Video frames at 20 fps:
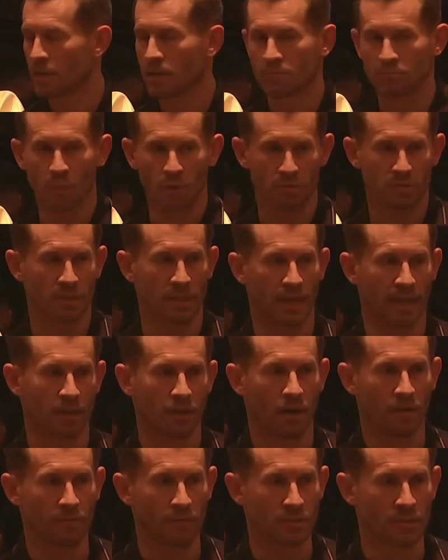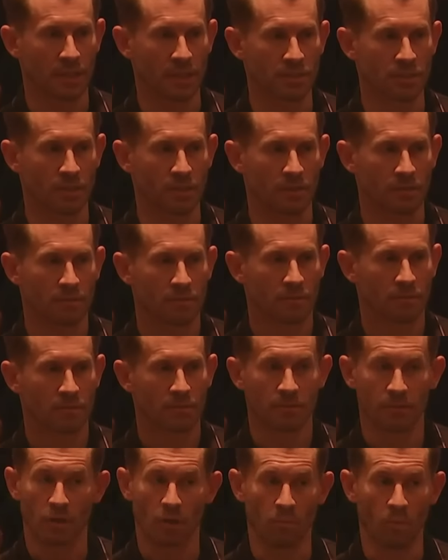most of that conversation.
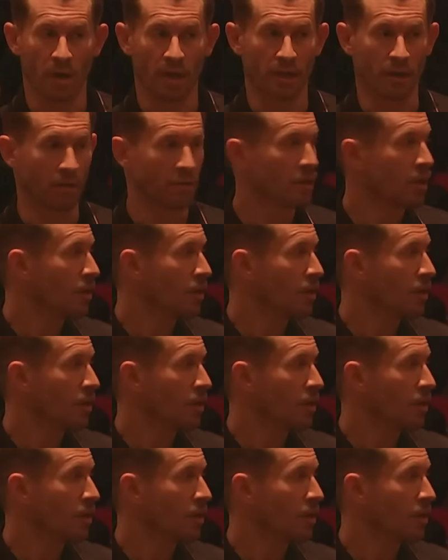No bueno.